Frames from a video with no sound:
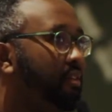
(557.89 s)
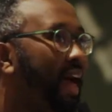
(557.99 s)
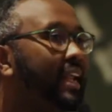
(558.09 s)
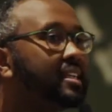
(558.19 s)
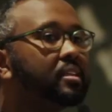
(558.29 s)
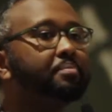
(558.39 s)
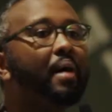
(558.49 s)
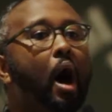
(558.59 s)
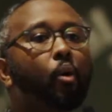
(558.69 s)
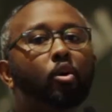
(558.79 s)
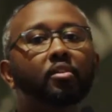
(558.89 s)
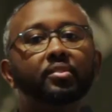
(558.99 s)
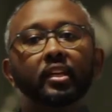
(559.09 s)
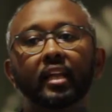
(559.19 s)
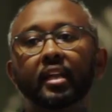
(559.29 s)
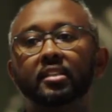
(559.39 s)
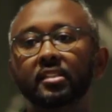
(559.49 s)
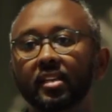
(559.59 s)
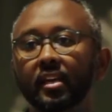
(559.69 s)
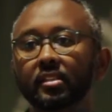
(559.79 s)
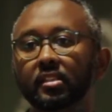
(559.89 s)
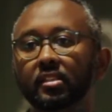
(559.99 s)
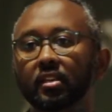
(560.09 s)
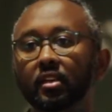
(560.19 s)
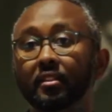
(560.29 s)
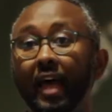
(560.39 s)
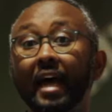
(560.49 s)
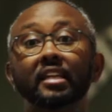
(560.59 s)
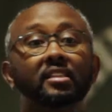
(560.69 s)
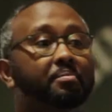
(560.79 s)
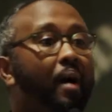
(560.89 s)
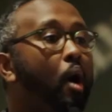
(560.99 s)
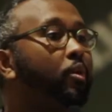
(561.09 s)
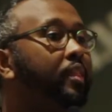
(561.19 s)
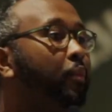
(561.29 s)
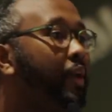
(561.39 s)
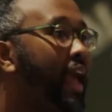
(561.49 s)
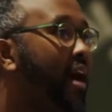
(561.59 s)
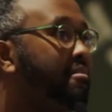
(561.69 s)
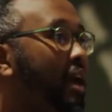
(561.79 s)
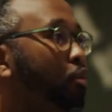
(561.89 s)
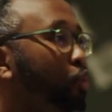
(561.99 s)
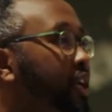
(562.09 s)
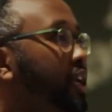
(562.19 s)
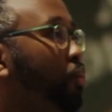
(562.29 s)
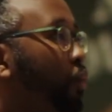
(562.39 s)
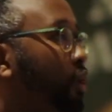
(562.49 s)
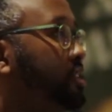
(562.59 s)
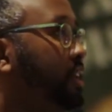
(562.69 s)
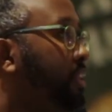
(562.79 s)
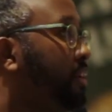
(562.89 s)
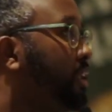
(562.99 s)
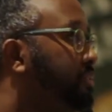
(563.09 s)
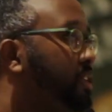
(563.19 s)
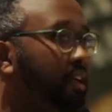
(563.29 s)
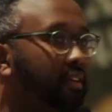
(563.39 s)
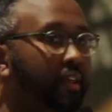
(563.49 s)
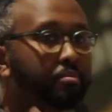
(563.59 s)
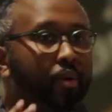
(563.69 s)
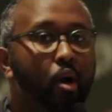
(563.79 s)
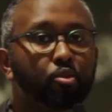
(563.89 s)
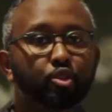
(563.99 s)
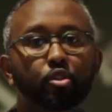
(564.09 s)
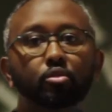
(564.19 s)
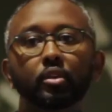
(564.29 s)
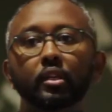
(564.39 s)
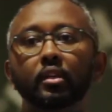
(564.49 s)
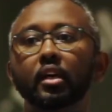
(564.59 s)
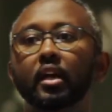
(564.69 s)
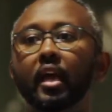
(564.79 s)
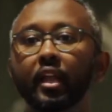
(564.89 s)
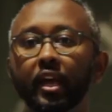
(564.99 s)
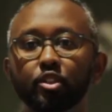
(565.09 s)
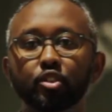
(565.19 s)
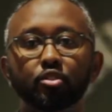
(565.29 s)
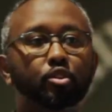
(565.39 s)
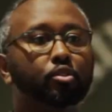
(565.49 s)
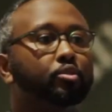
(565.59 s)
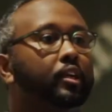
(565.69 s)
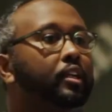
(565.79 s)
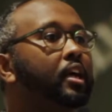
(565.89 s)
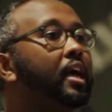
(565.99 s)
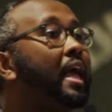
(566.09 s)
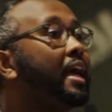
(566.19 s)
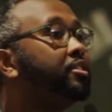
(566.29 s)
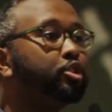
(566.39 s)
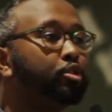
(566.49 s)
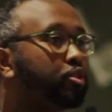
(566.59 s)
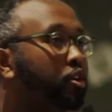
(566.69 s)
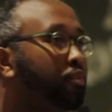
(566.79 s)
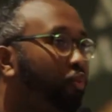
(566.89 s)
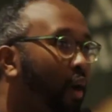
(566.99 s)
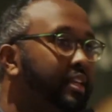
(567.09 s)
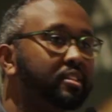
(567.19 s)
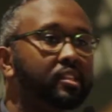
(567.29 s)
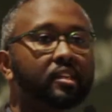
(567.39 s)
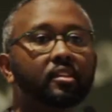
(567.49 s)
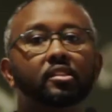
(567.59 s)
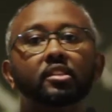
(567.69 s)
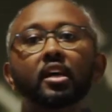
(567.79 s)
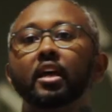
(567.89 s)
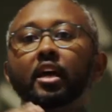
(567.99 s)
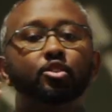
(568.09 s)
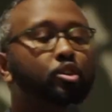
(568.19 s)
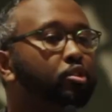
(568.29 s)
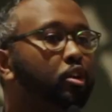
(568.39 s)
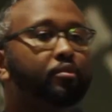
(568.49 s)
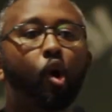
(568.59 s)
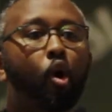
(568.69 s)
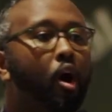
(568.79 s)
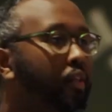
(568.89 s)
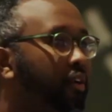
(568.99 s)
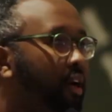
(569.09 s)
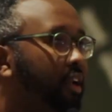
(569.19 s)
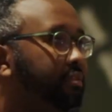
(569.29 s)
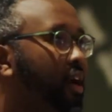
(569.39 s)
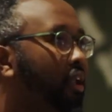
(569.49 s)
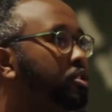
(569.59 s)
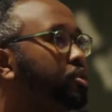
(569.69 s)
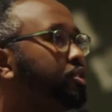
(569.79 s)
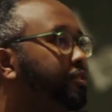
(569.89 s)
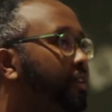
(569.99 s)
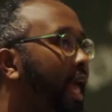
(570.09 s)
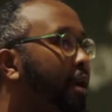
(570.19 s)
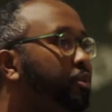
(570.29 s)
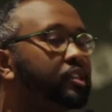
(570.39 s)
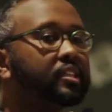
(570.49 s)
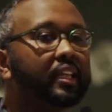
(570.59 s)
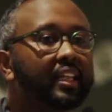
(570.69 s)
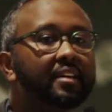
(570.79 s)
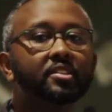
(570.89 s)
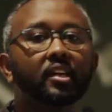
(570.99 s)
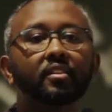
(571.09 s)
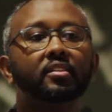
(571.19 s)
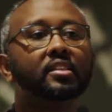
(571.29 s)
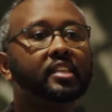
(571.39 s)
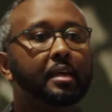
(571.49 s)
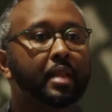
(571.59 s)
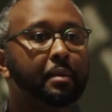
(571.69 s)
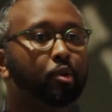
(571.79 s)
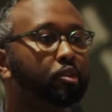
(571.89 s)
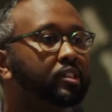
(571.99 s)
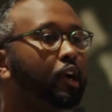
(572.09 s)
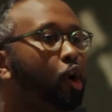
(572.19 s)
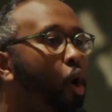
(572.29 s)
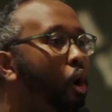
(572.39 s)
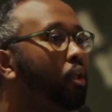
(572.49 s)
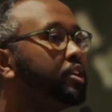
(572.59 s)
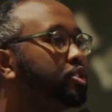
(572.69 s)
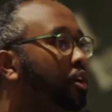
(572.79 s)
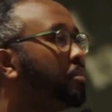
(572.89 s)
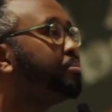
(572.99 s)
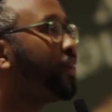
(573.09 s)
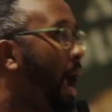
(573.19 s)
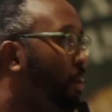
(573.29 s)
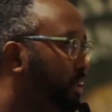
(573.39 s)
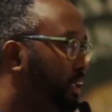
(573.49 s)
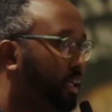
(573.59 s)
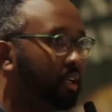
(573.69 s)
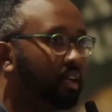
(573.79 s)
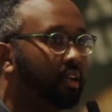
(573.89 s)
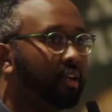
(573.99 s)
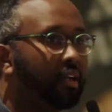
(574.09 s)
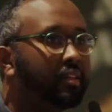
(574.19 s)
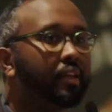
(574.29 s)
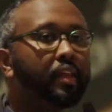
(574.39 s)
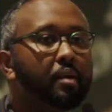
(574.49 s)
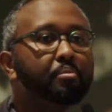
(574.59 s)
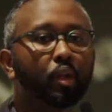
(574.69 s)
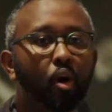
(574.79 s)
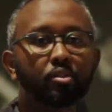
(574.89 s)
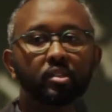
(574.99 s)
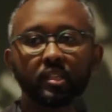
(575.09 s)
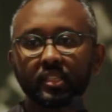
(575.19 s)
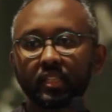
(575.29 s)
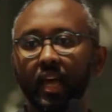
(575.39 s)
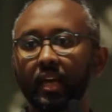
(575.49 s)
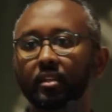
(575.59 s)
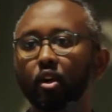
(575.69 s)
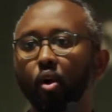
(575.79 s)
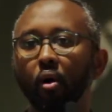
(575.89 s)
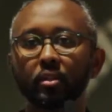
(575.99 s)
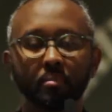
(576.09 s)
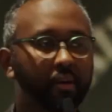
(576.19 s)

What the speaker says: That is the power of the United States. That is the power that we have, that we can work together, live together. That brown children and Asian children and children of white descendants and children of all other kind of colors or different languages can live together in the same neighborhoods and call each other proudly that they belong to this land called